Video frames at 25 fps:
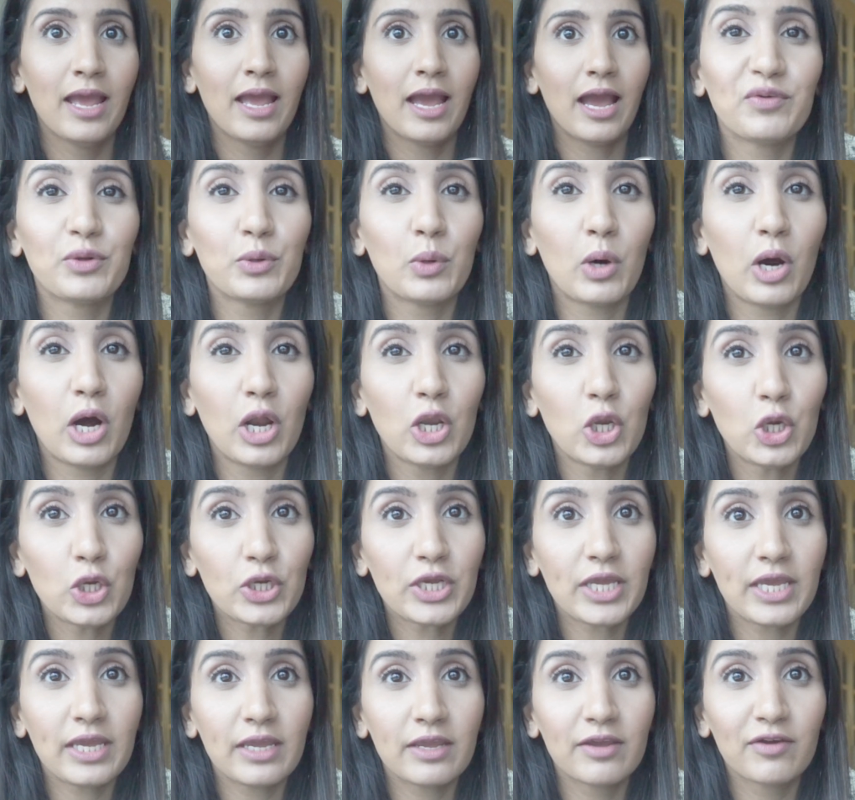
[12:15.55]
If you are
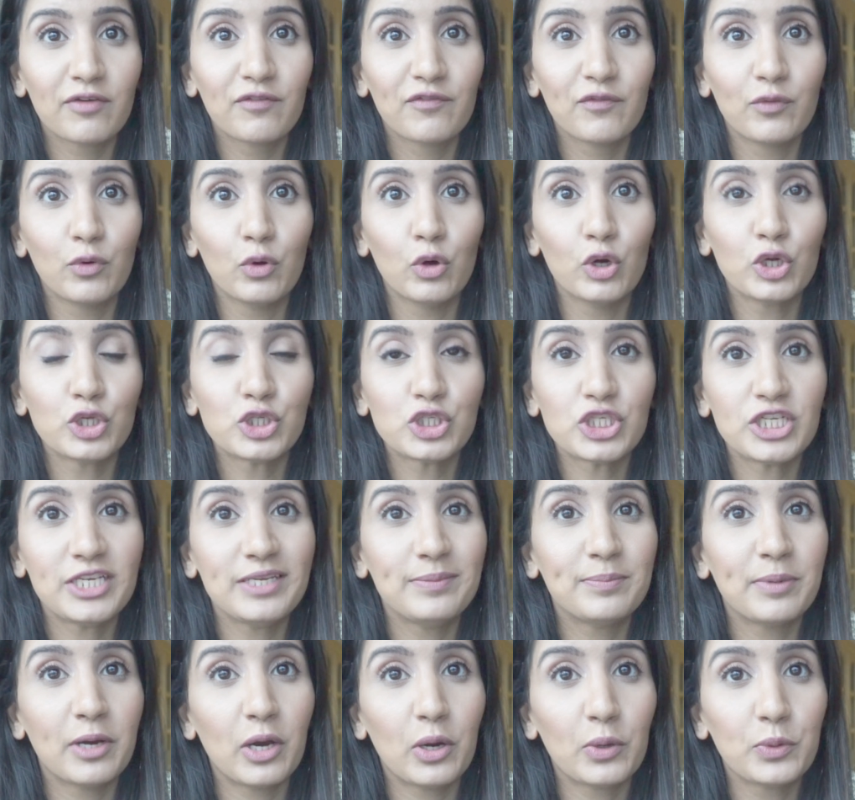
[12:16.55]
looking for
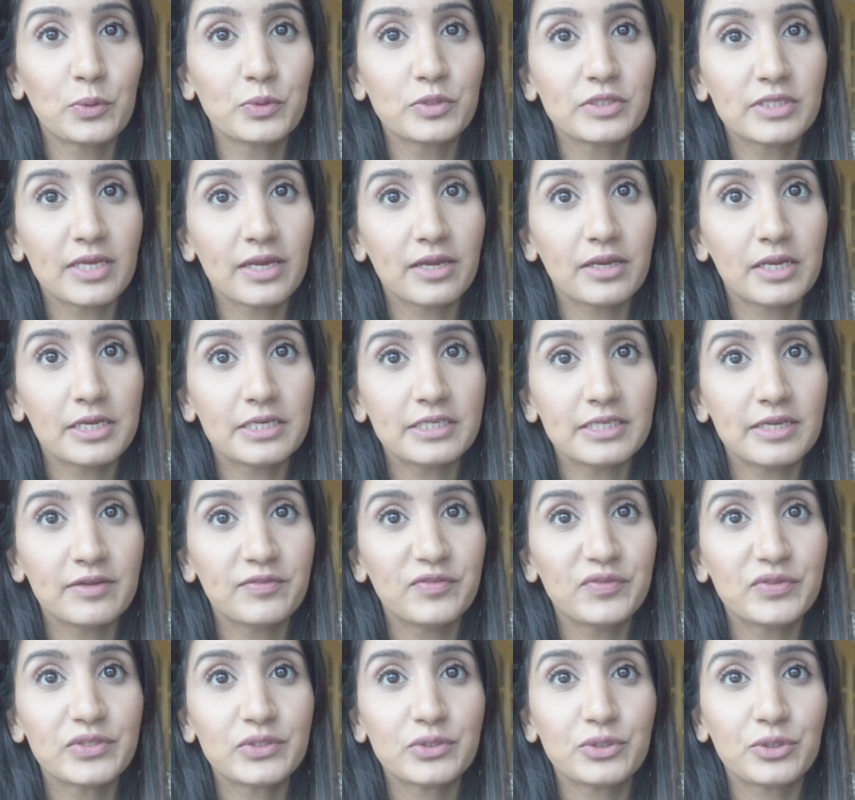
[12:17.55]
cheaper
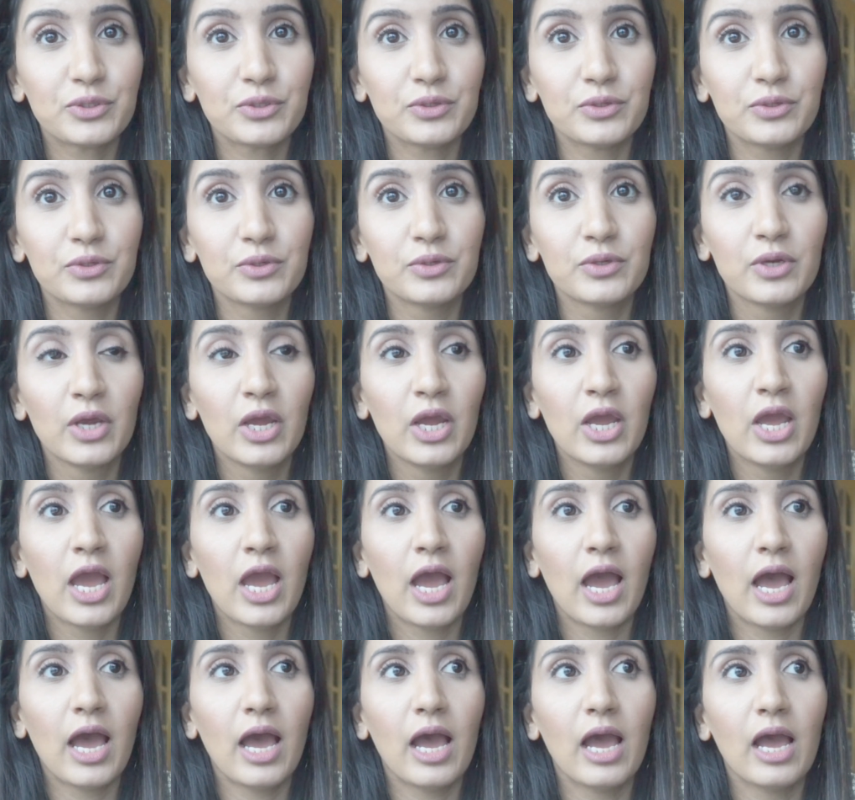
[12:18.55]
alternatives to
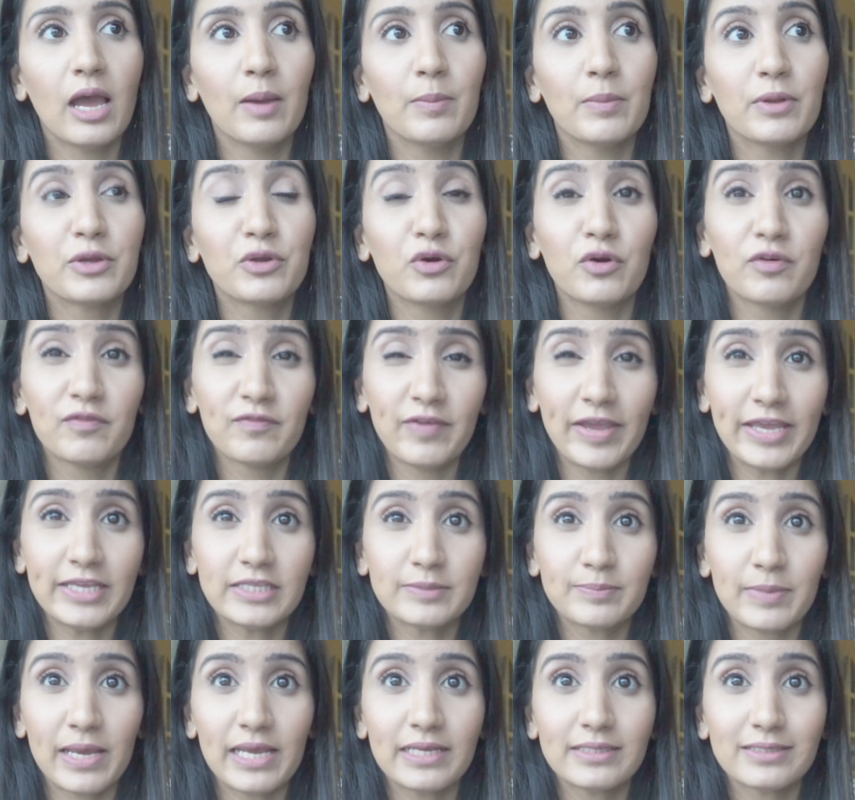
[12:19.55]
your
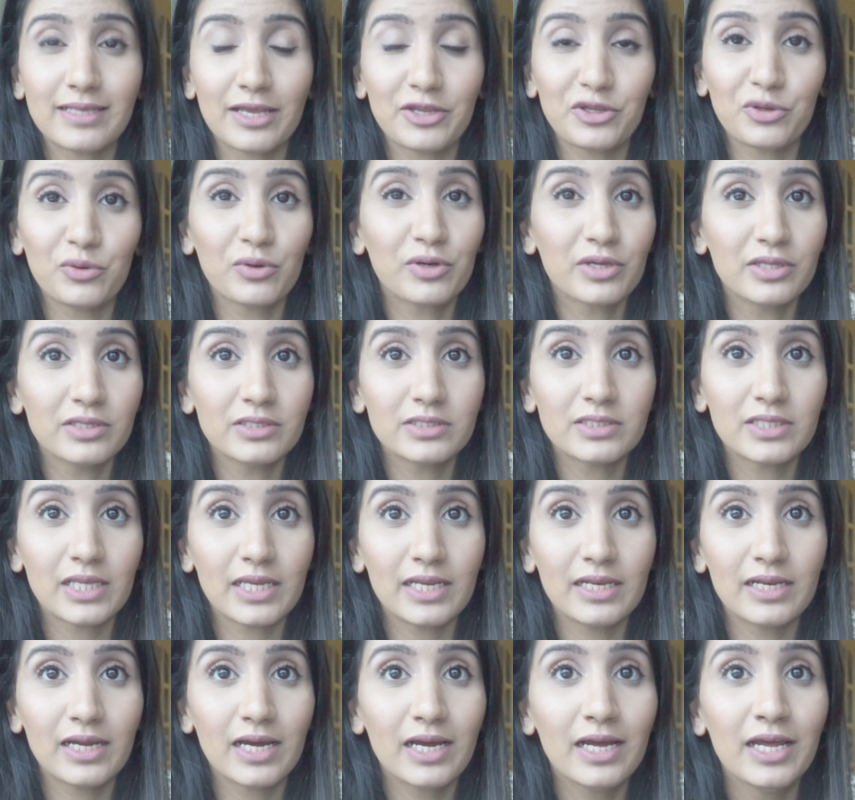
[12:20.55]
face base and your
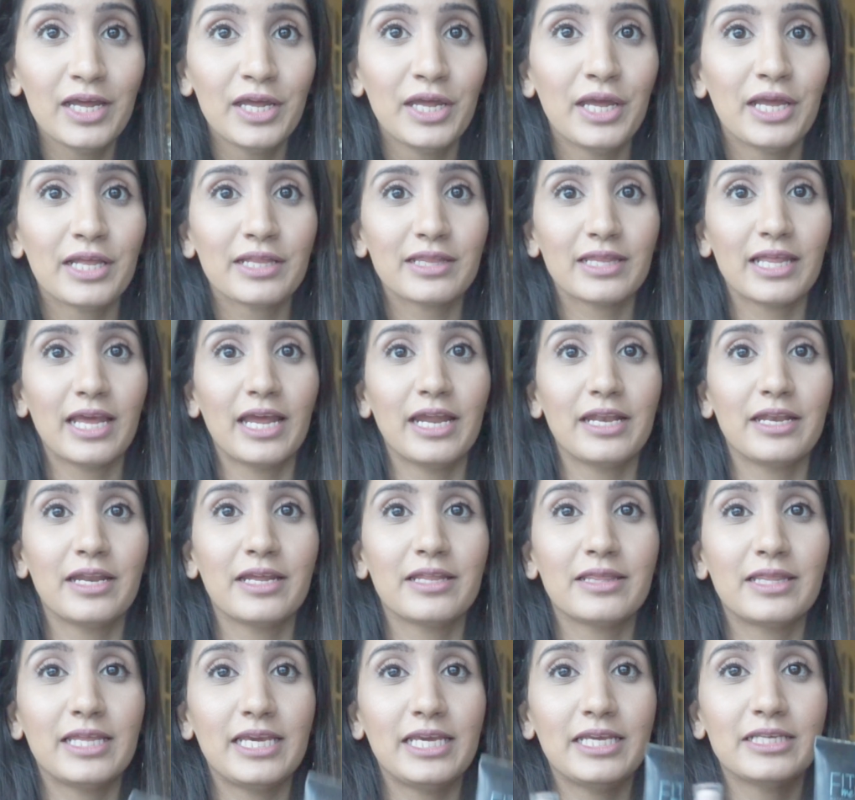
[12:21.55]
concealer,
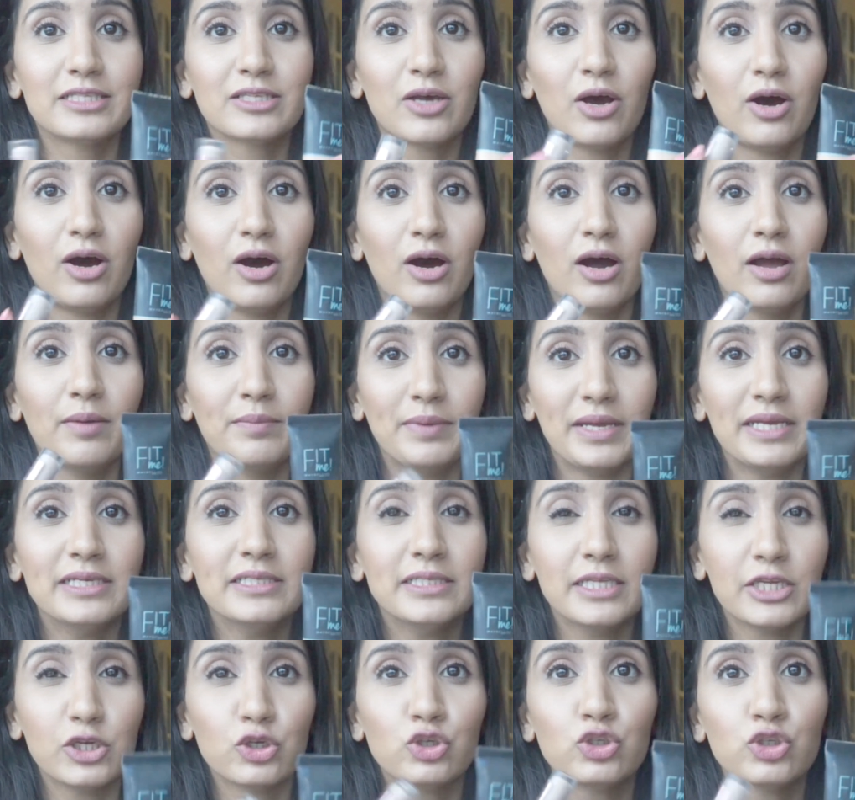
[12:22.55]
then these are
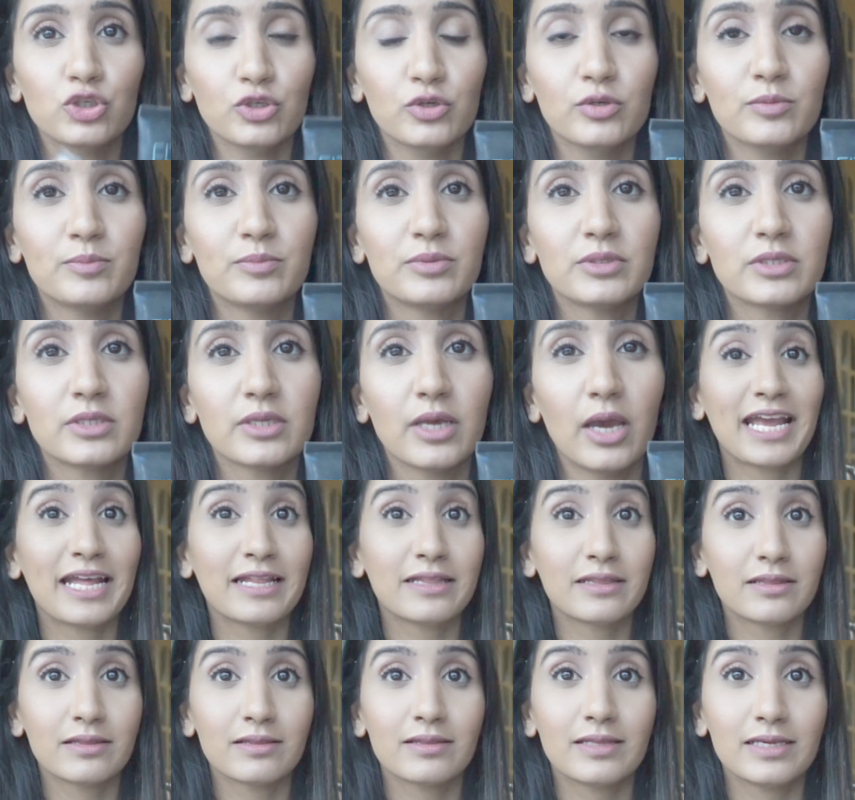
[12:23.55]
amazing dupes.
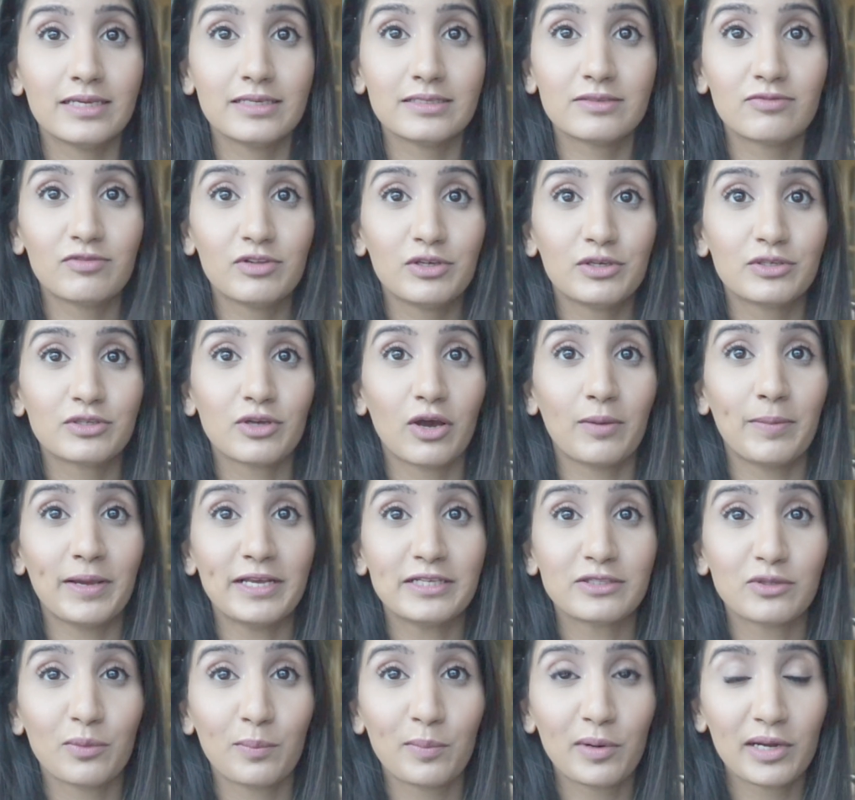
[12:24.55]
And these views are
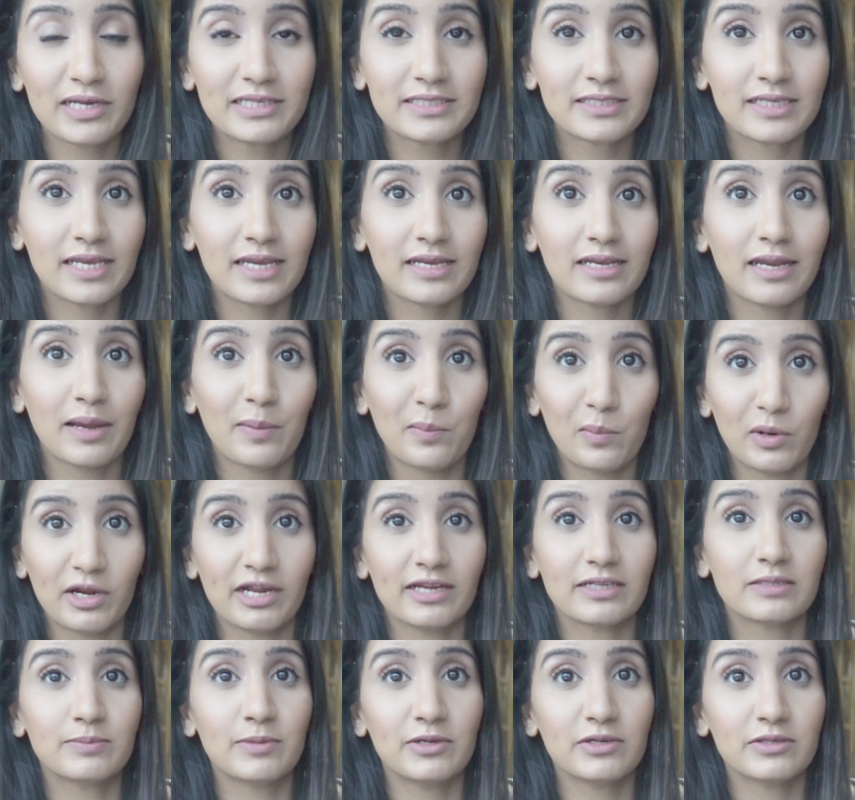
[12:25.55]
based on my skin and my
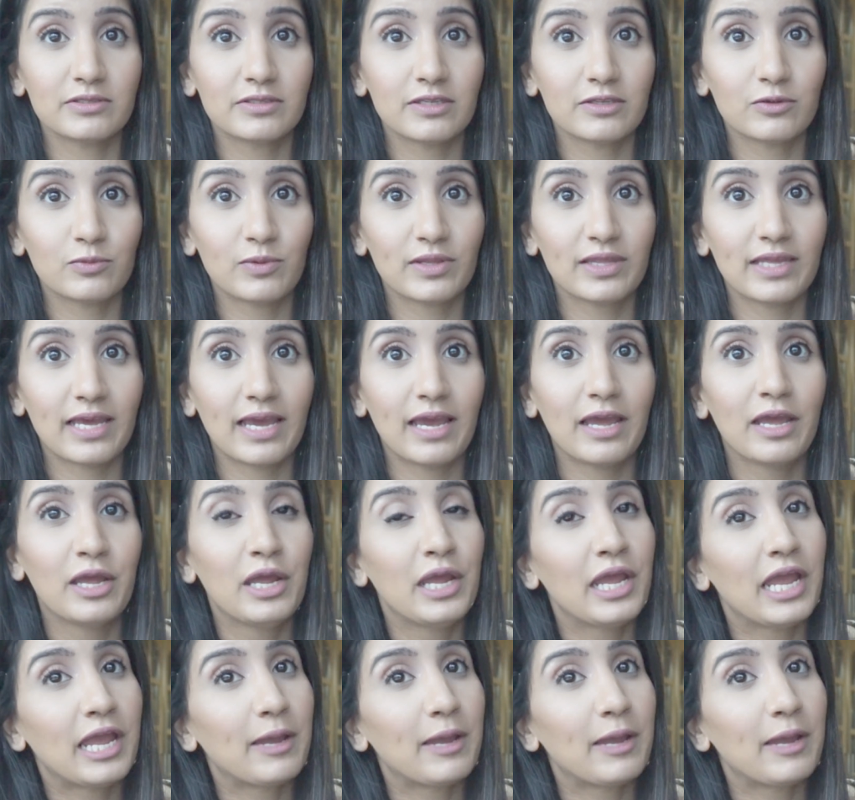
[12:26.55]
experiences with it.